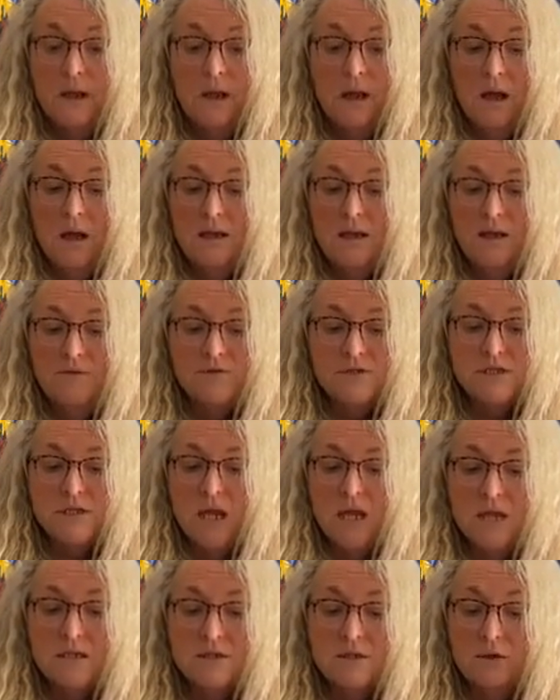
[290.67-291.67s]
I never
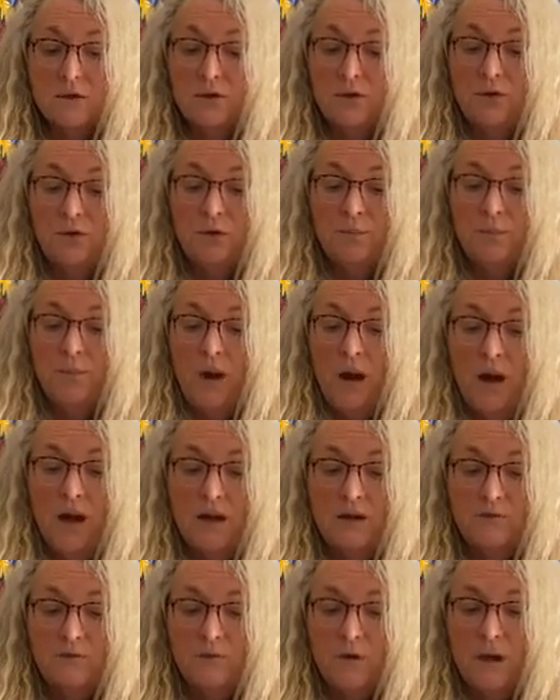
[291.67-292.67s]
said
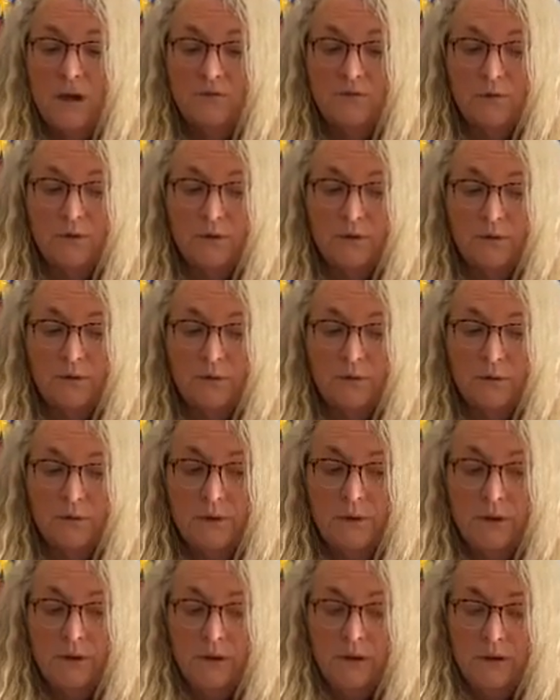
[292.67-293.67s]
goodbye forever.
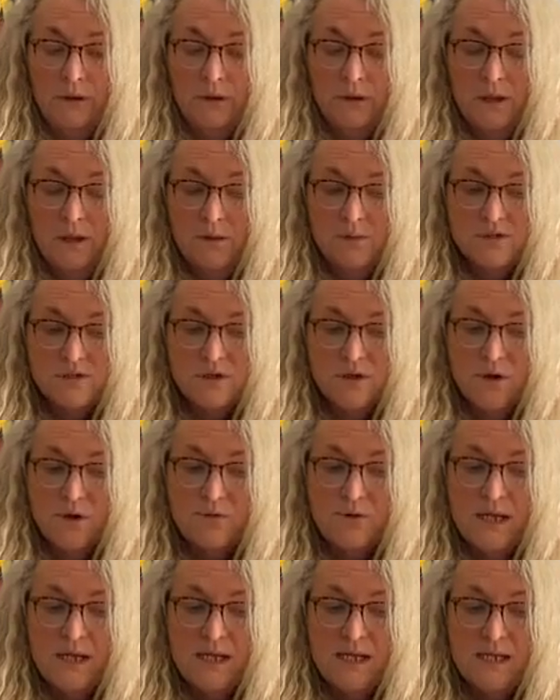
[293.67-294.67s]
There was no
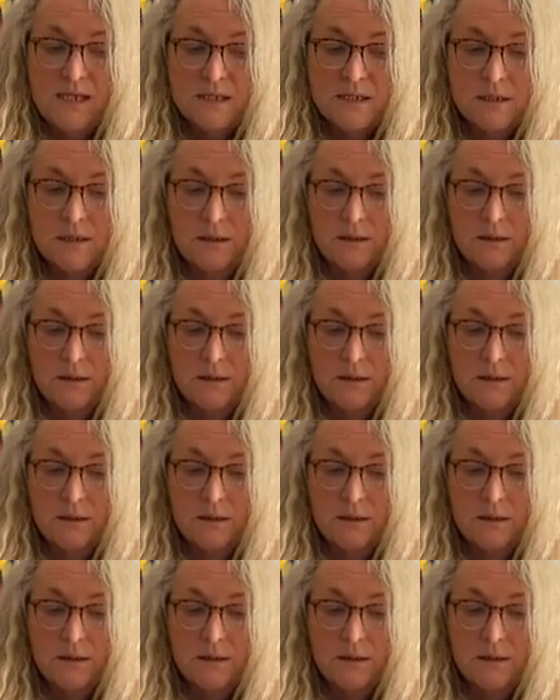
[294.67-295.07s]
need.